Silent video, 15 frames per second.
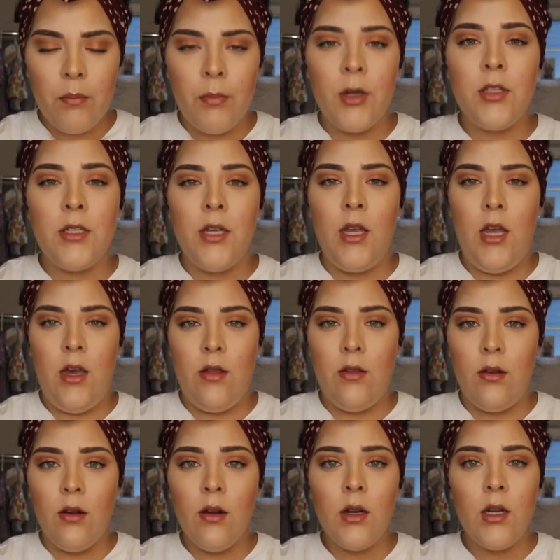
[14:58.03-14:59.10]
put
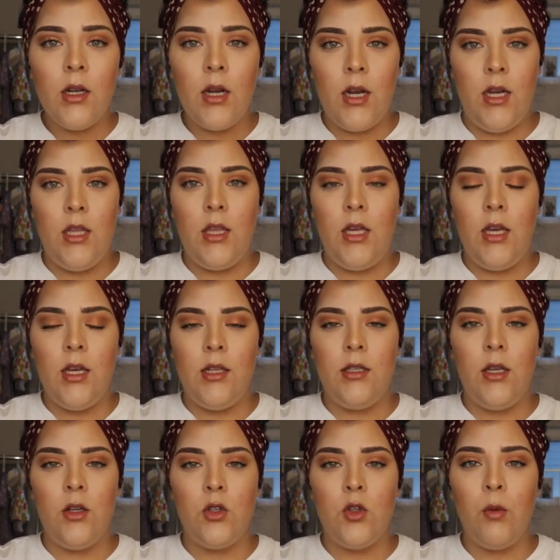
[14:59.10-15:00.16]
together, I think
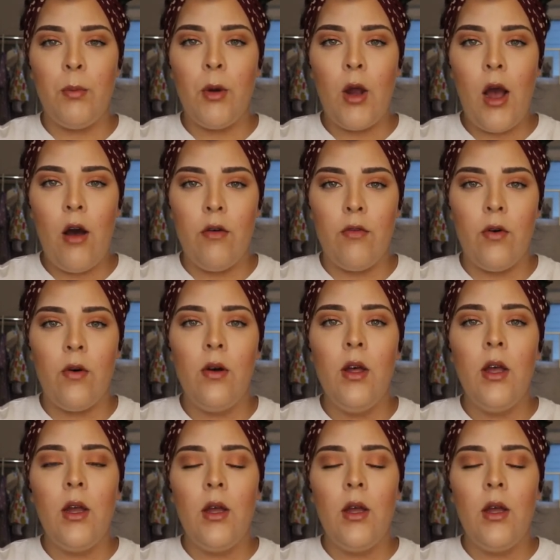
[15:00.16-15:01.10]
it's like super helpful.